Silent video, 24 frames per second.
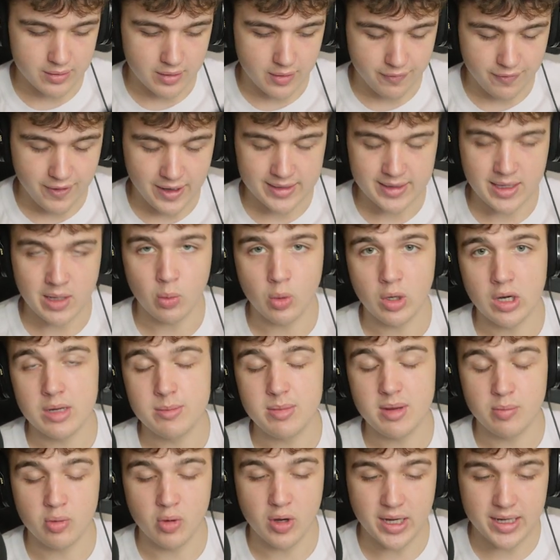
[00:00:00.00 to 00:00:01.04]
The effect that we're going to
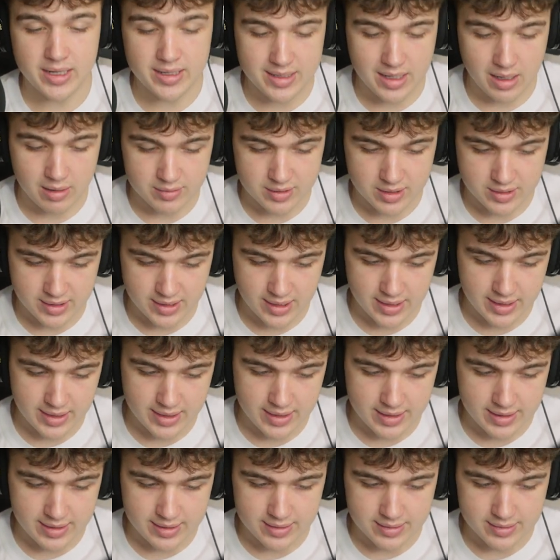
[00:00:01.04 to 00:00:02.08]
be breaking down today
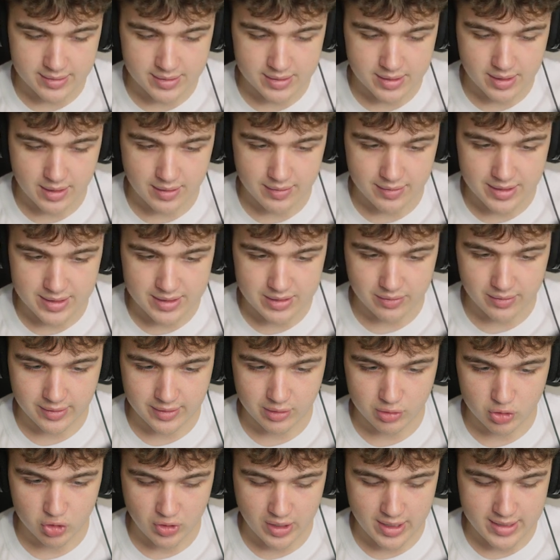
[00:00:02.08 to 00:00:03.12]
is this
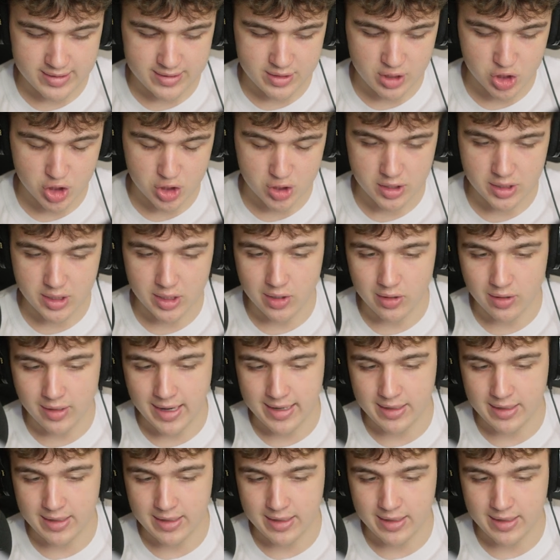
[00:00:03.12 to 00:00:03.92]
little transition here,